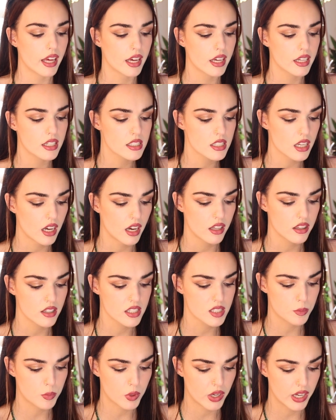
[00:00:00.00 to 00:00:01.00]
and
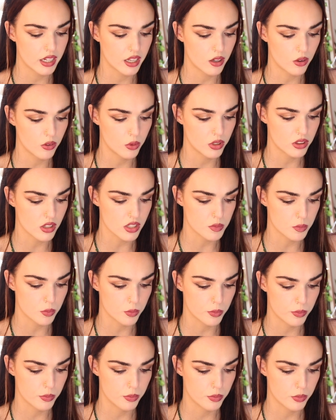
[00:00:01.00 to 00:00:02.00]
this brand, I don't know what
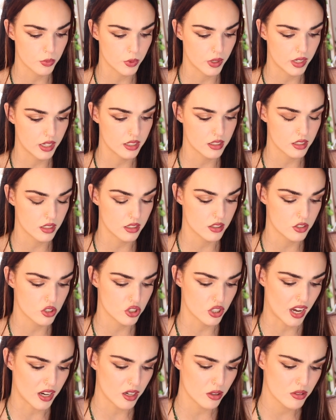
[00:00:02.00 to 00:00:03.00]
this brand
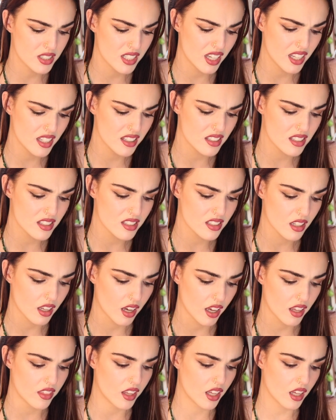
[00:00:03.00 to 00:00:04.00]
is, Shadow
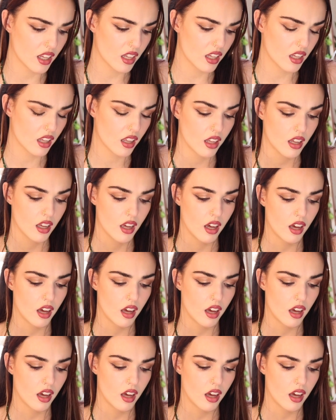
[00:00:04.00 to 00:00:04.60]
Sense, I think,